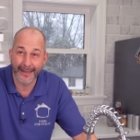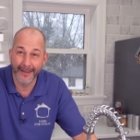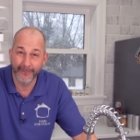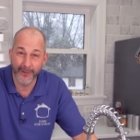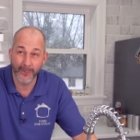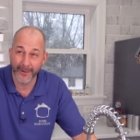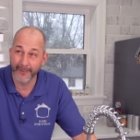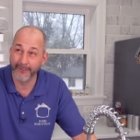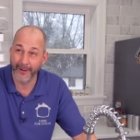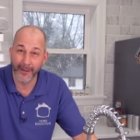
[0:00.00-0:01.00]
if you want
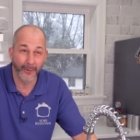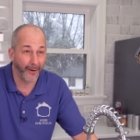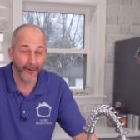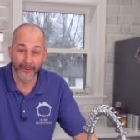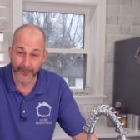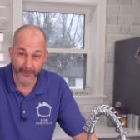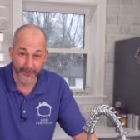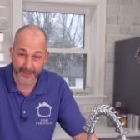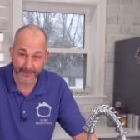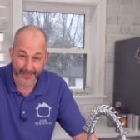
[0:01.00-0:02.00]
to follow all the
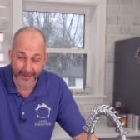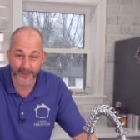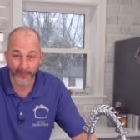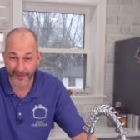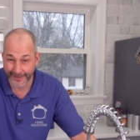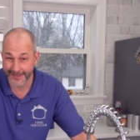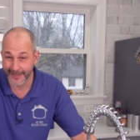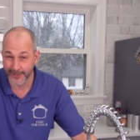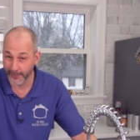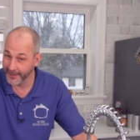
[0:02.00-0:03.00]
rules, sometimes you run into
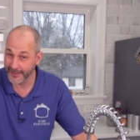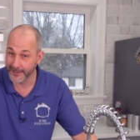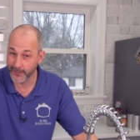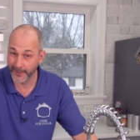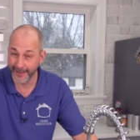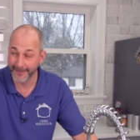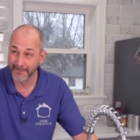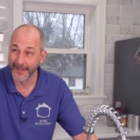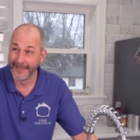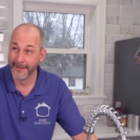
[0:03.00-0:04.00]
situations where
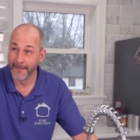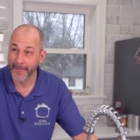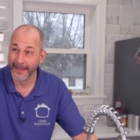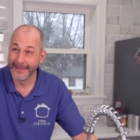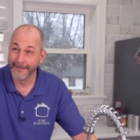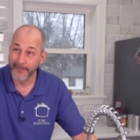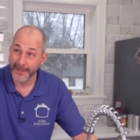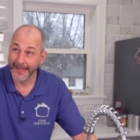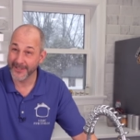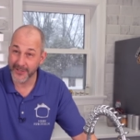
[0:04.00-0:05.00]

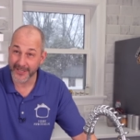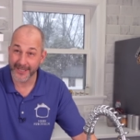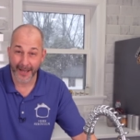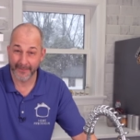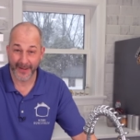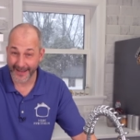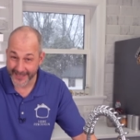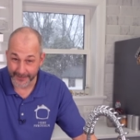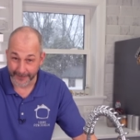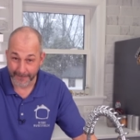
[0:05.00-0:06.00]
it's just not
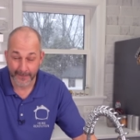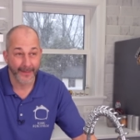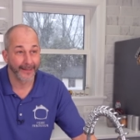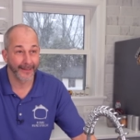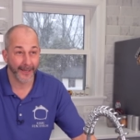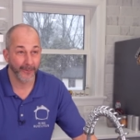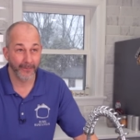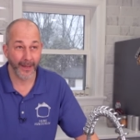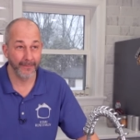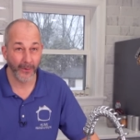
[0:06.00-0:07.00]
possible. Like in,
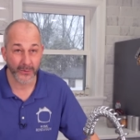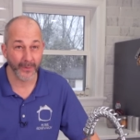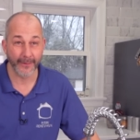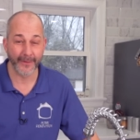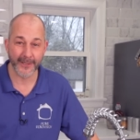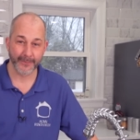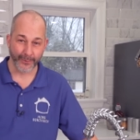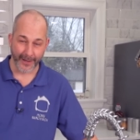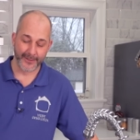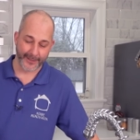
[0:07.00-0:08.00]
in most renovation
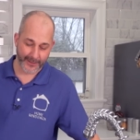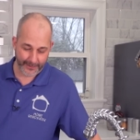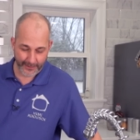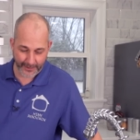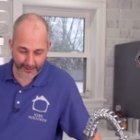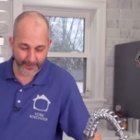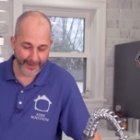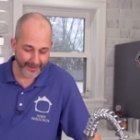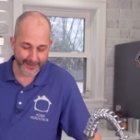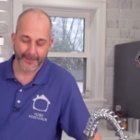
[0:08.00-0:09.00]
projects, you're going to run
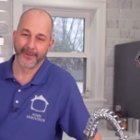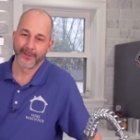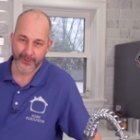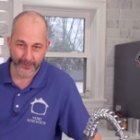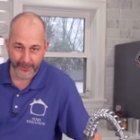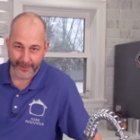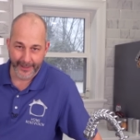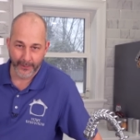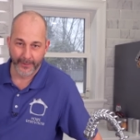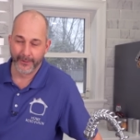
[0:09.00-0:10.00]
into something sooner or
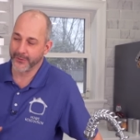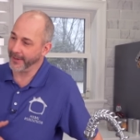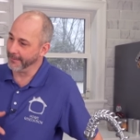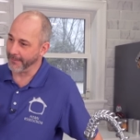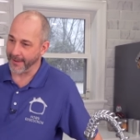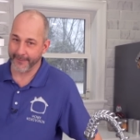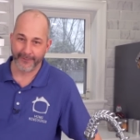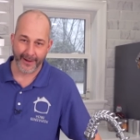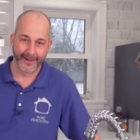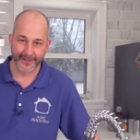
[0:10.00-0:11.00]
later when you're trying to
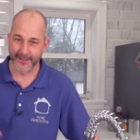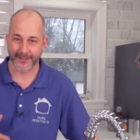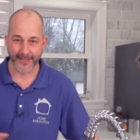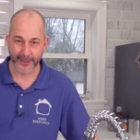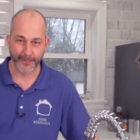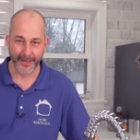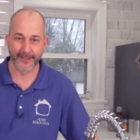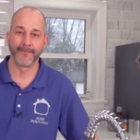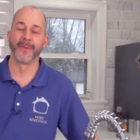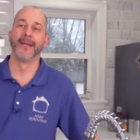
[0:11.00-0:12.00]
modify an existing
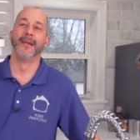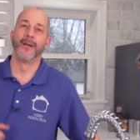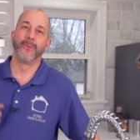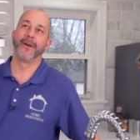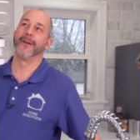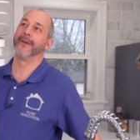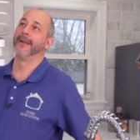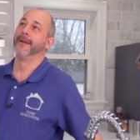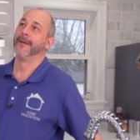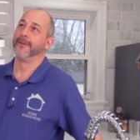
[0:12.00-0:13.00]
space
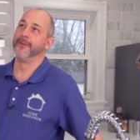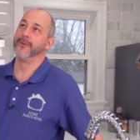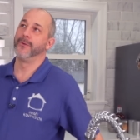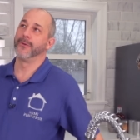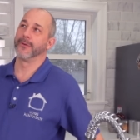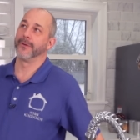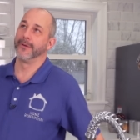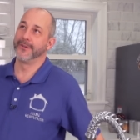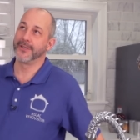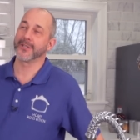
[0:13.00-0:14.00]
where you're
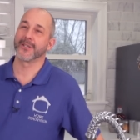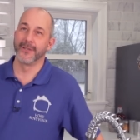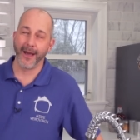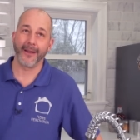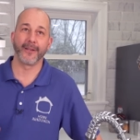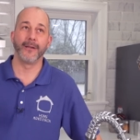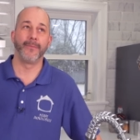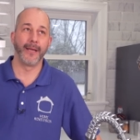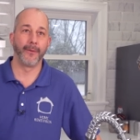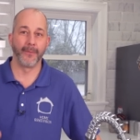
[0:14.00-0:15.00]
just not going to
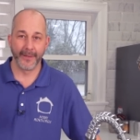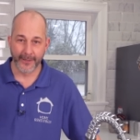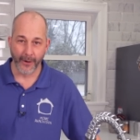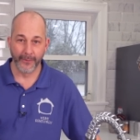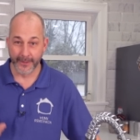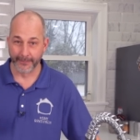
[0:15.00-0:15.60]
be able to be code